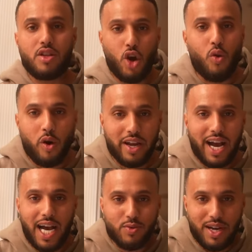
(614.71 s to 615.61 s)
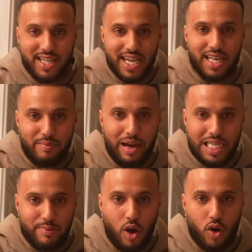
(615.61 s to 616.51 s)
Don't worry guys, we're not taking the
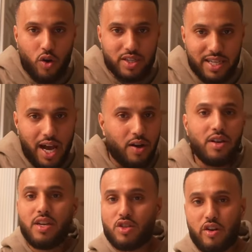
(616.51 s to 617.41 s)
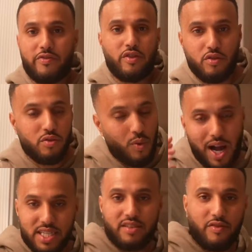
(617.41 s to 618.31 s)
basketball courts down. So if you
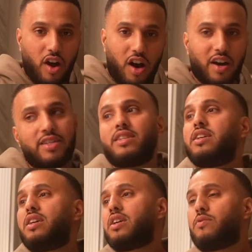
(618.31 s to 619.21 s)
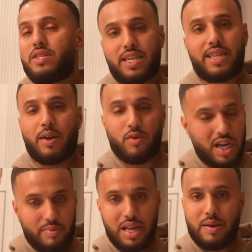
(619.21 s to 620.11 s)
watch the vlogs, we said that we are
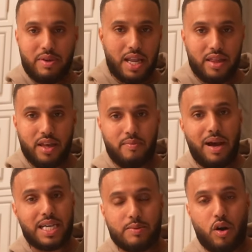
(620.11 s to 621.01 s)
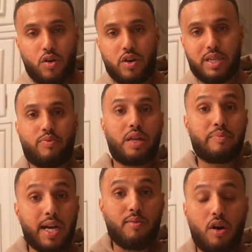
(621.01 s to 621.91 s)
going to be eliminating the basketball courts and putting
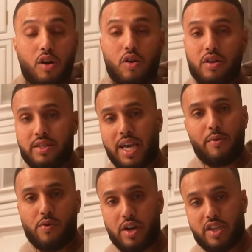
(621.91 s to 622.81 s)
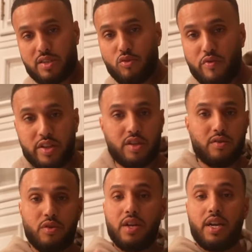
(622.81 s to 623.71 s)
pickleball courts. Yeah, we we're going to just move it
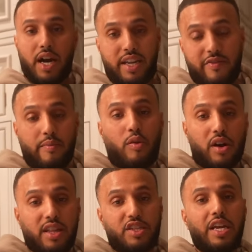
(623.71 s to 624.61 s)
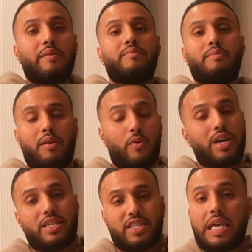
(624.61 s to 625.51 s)
to a different part of the gym, but we're
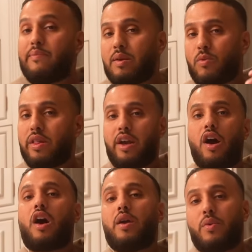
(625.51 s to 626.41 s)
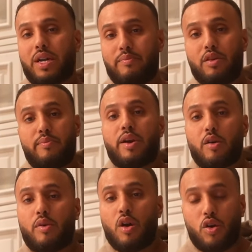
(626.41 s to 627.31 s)
going to just keep them where they are, and we're going to build the
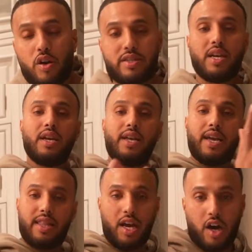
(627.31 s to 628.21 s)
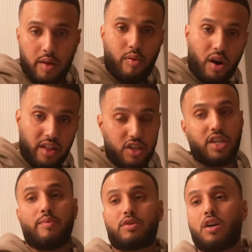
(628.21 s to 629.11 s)
pickleball courts in the other part of the
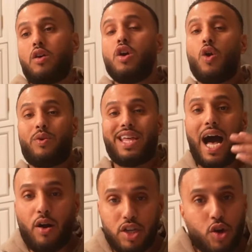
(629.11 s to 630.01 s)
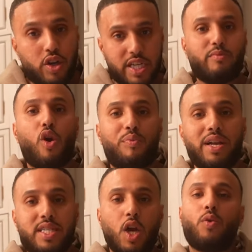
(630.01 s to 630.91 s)
gym. So when the outdoor gym
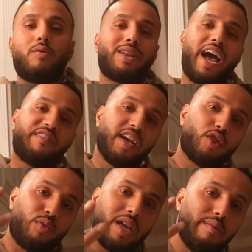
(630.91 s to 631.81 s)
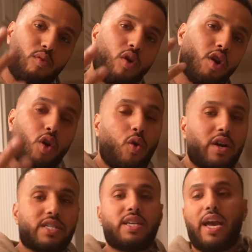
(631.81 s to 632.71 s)
opens, we will have three more
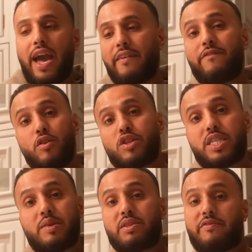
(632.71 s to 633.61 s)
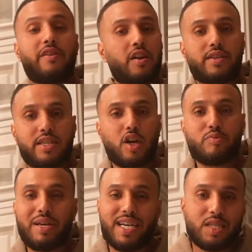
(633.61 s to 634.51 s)
courts at Fusion Gyms in Fairless Hills
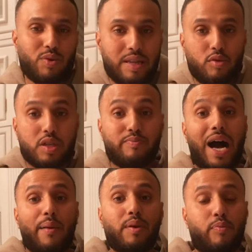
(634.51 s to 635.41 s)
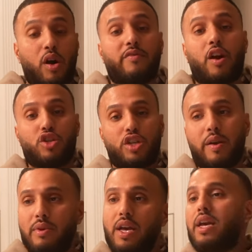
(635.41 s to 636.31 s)
because it's one of the most popular part of our gym.